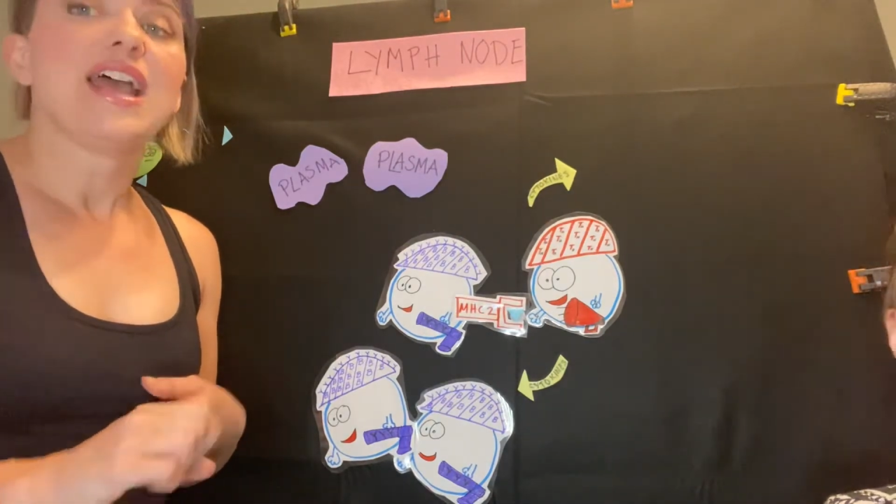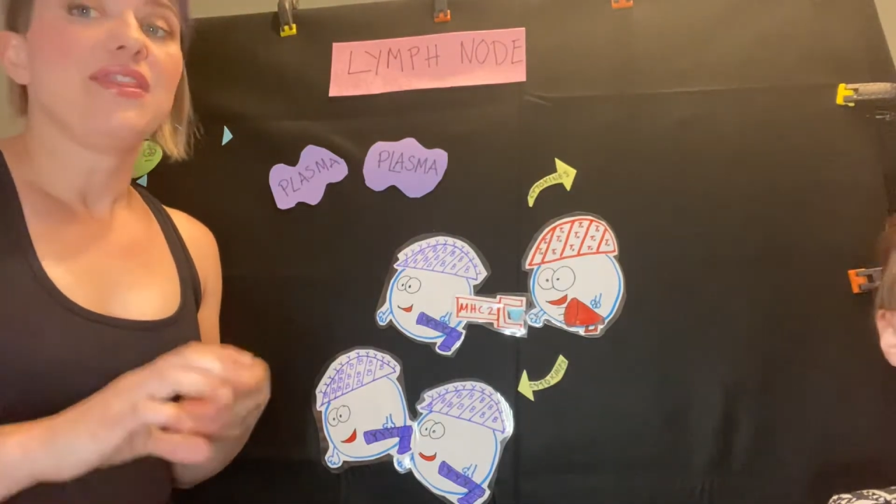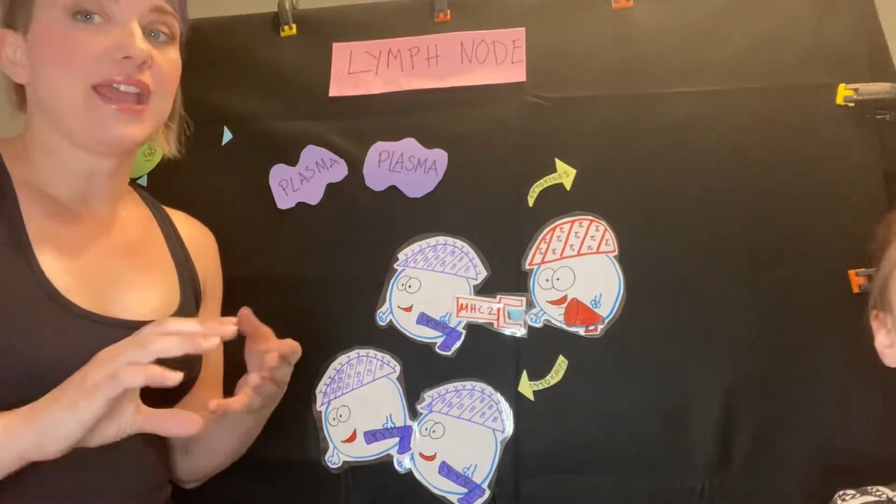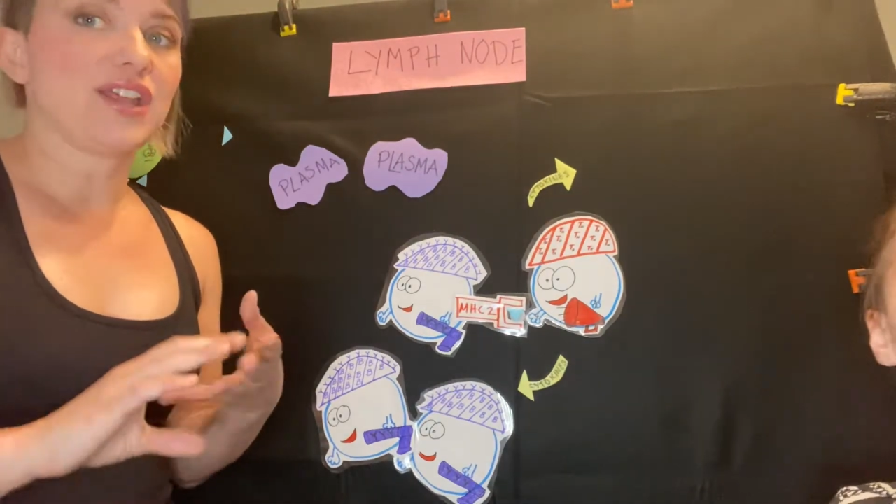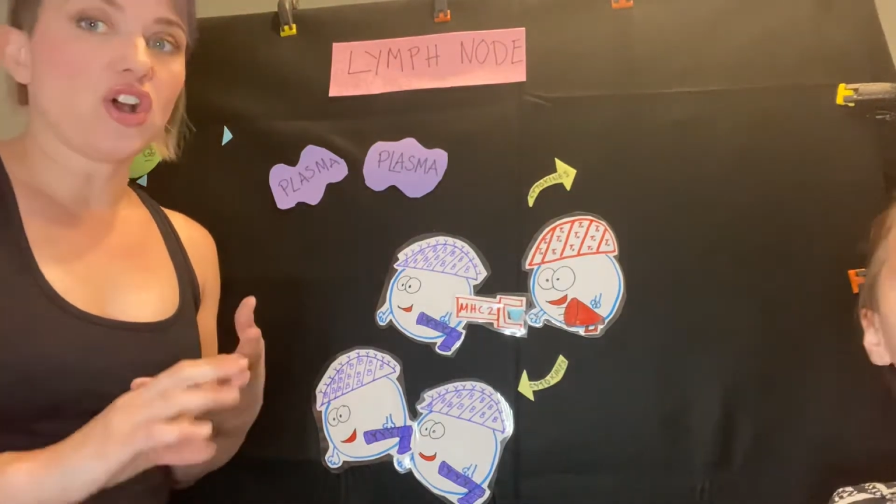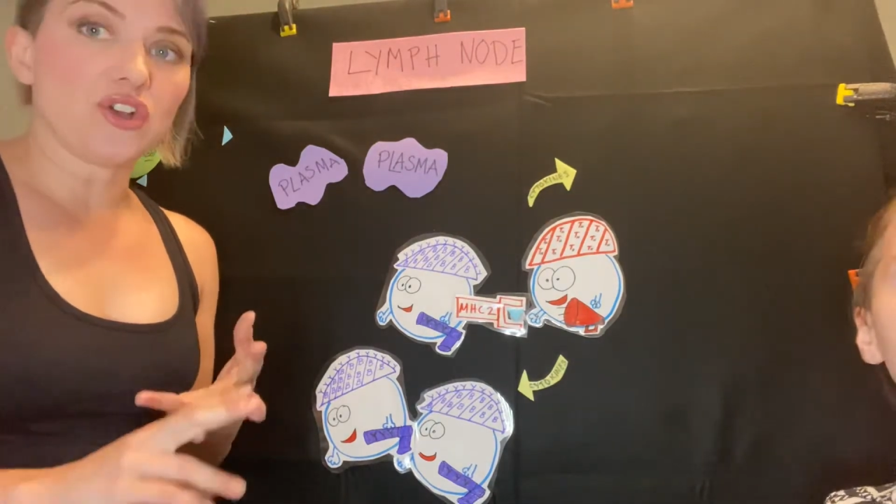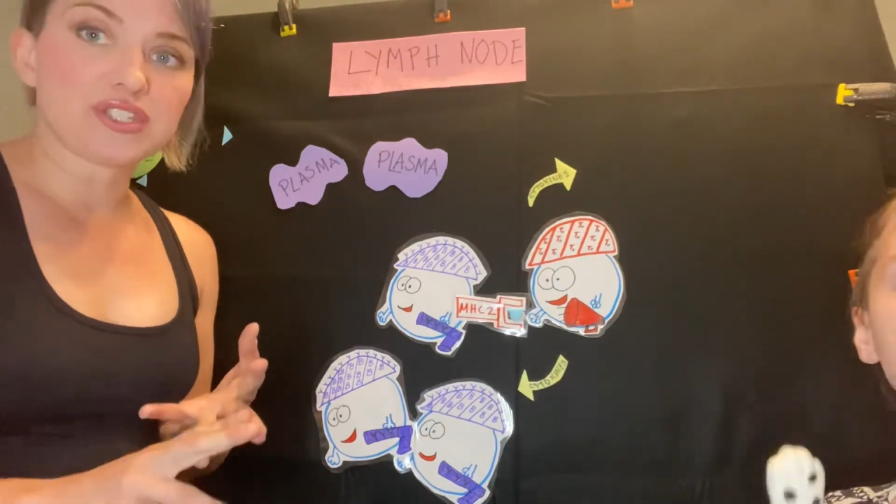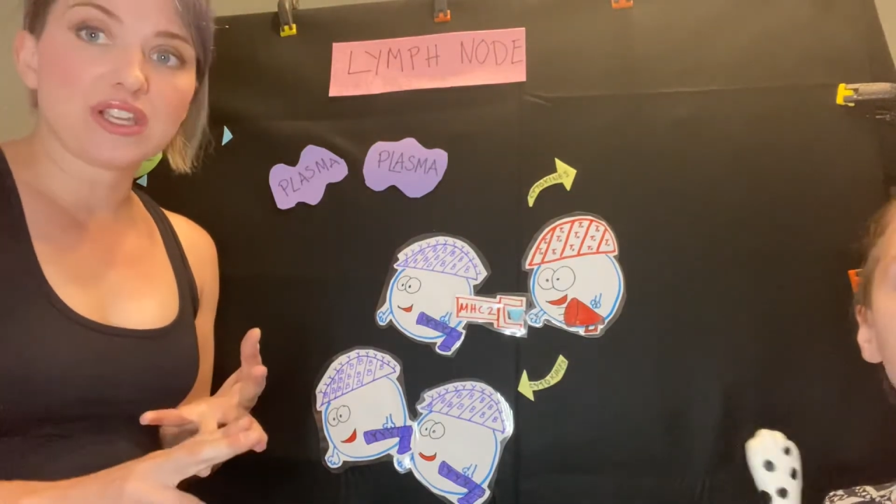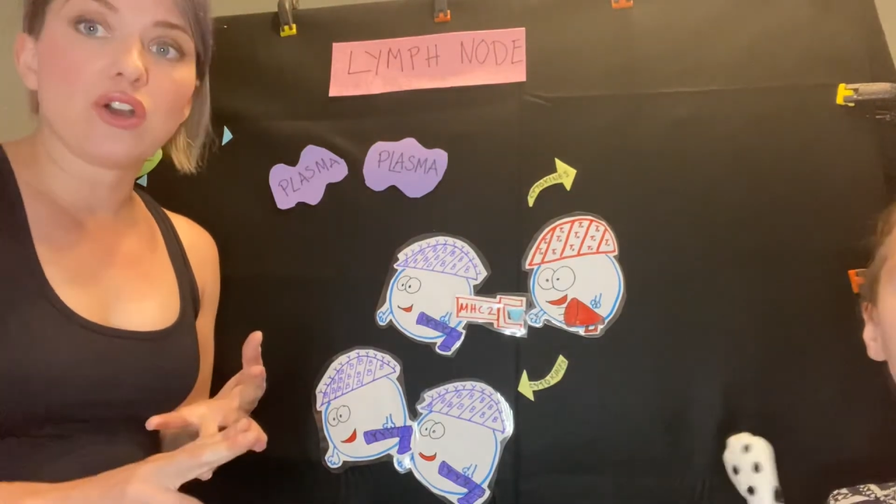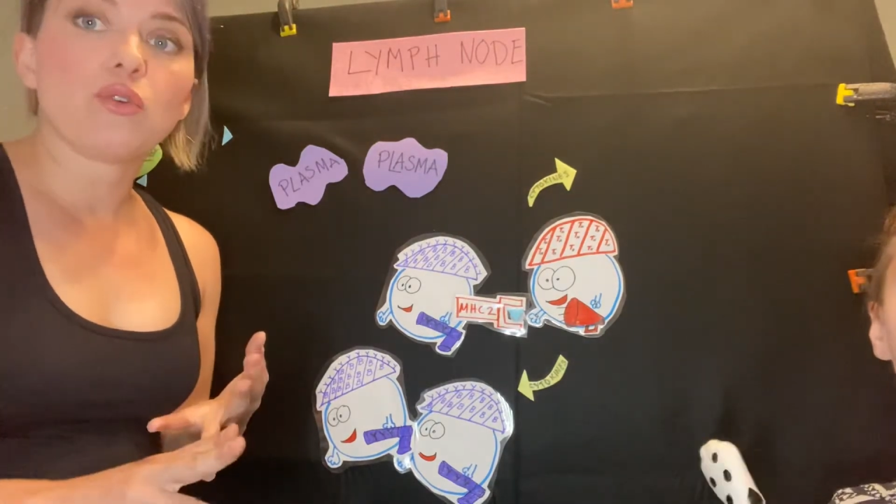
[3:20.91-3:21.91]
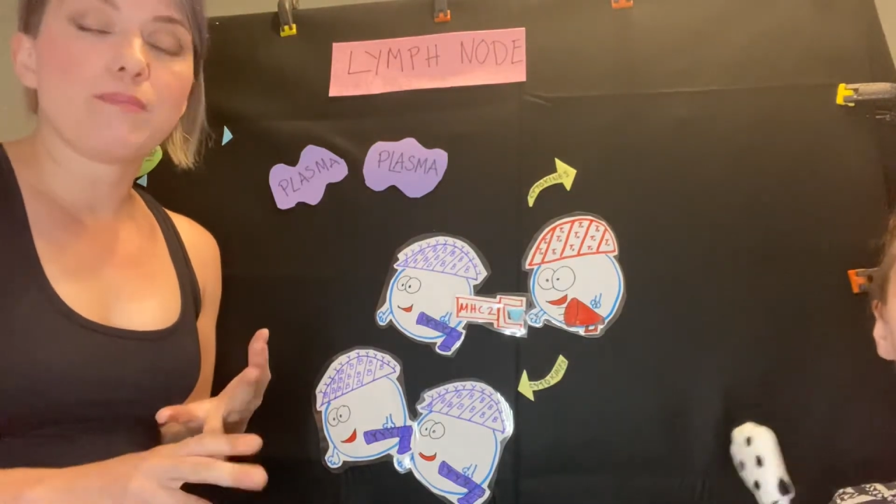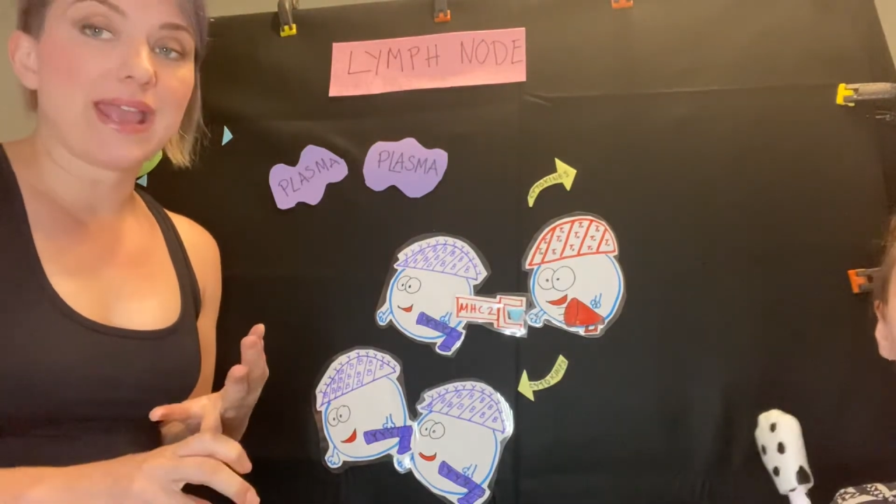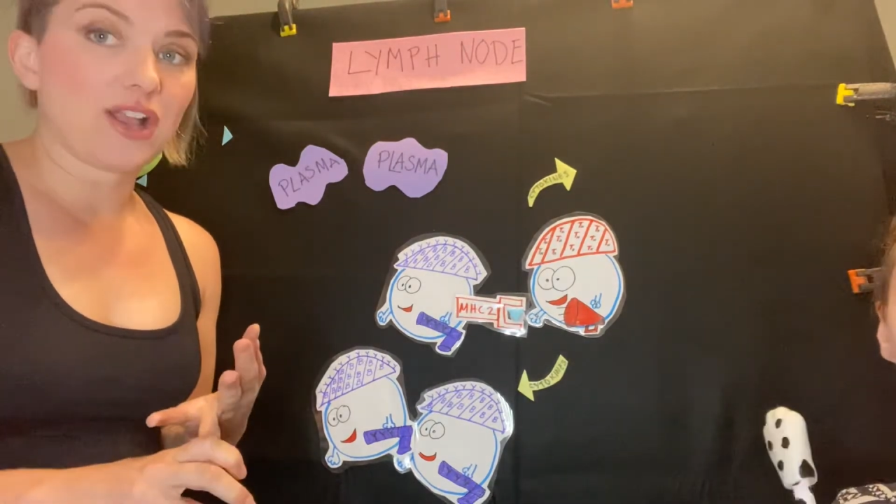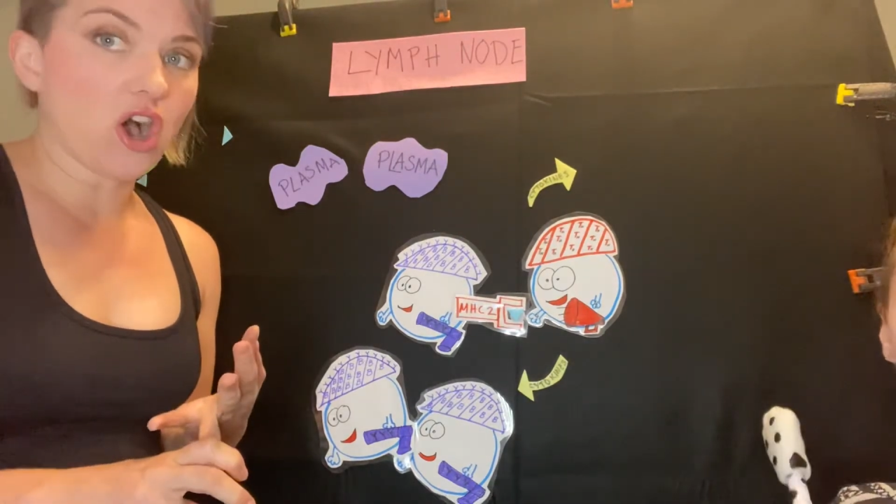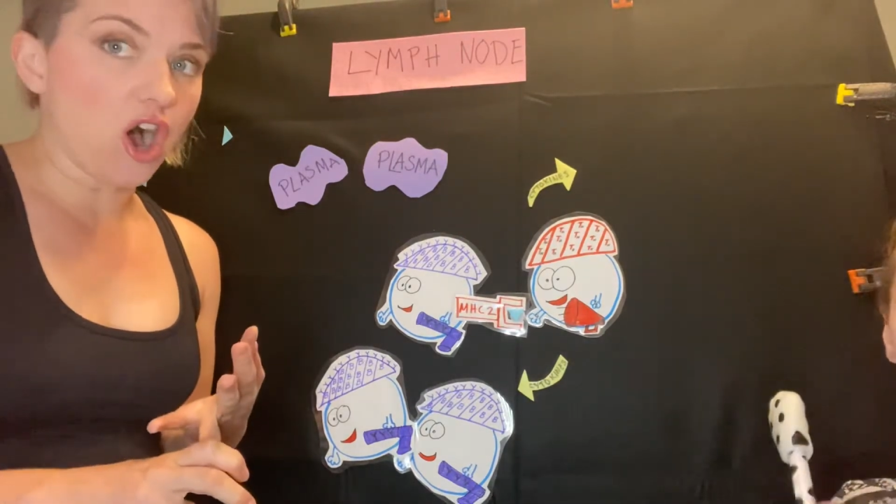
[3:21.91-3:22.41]
They can also
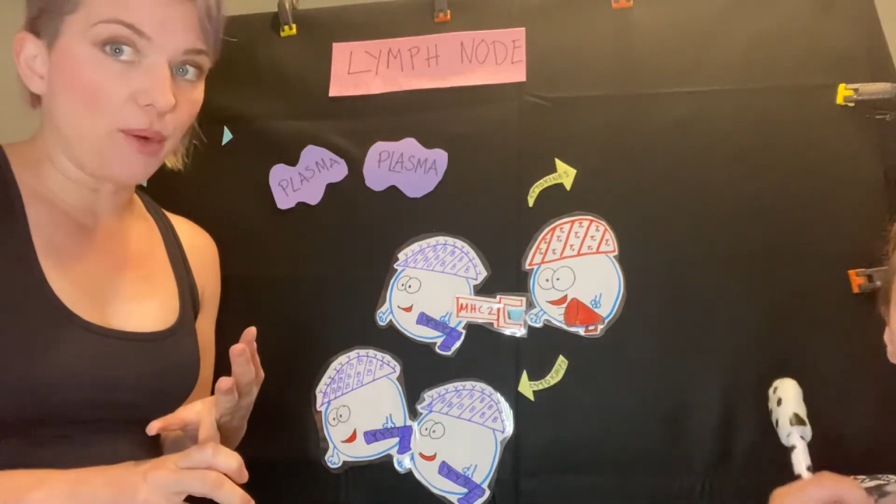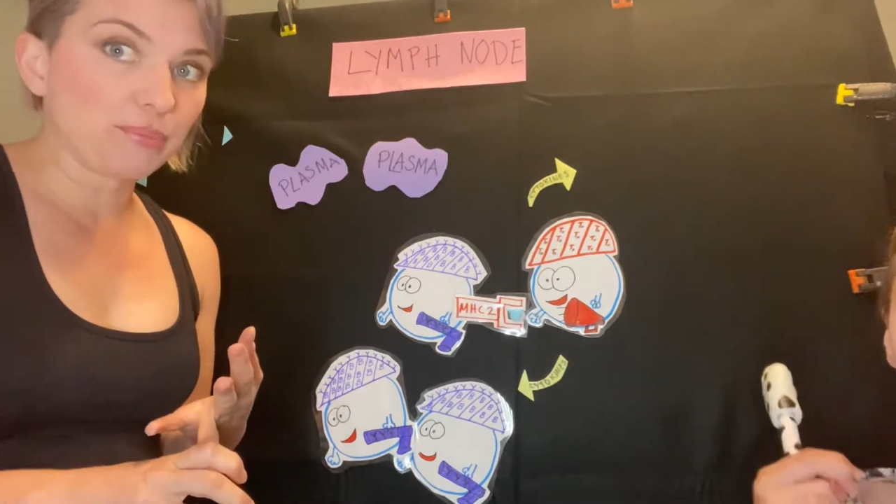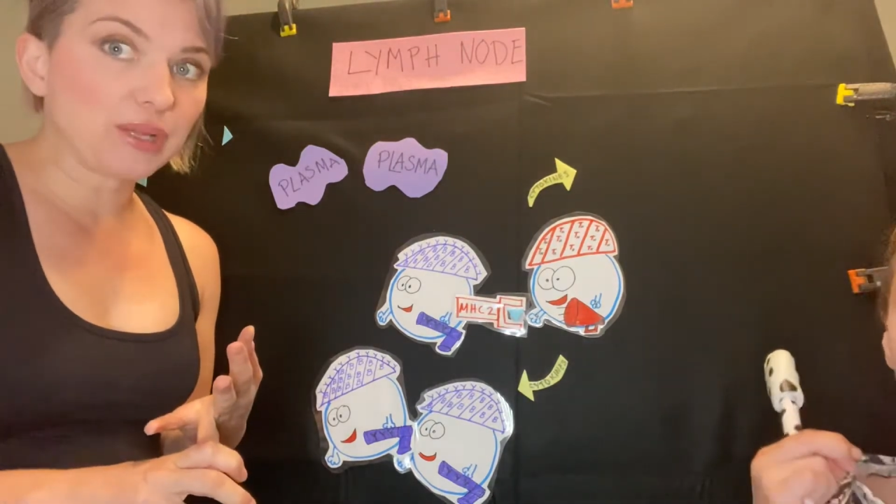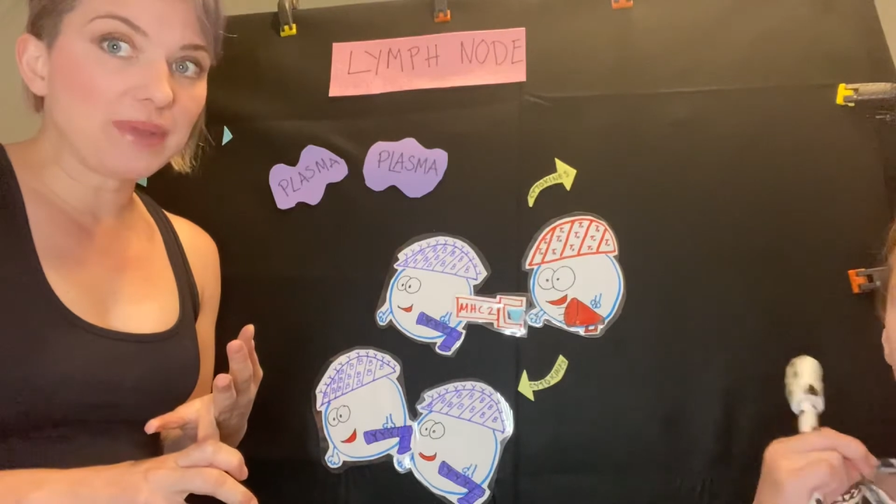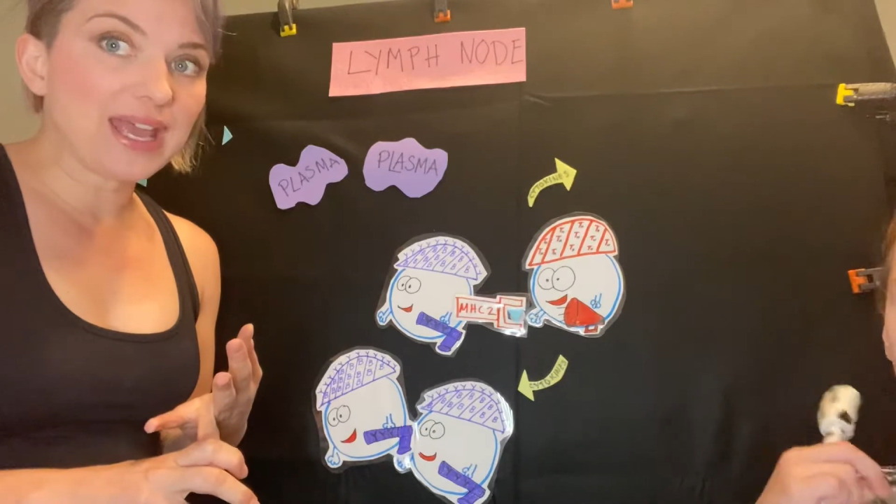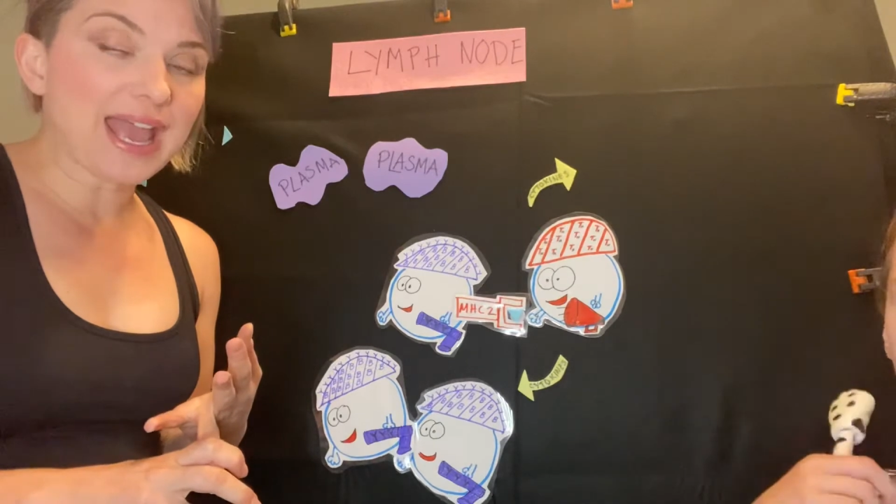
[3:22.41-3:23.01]
make complement